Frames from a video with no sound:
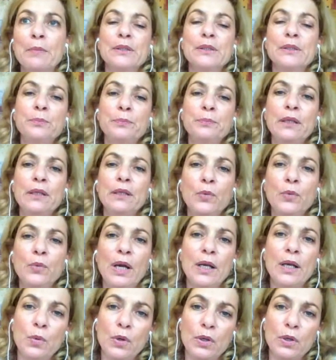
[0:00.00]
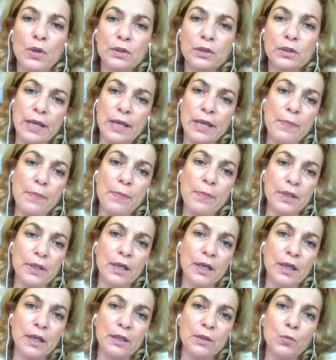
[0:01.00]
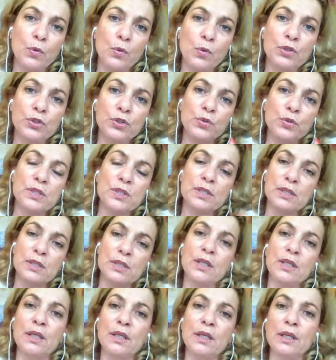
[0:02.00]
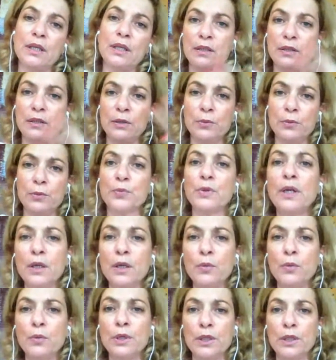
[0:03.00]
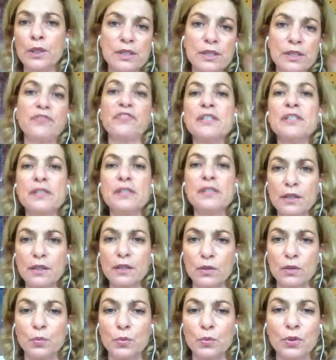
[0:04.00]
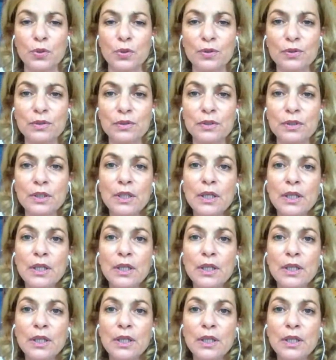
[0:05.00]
But meanwhile, what is happening and what you see in the physical world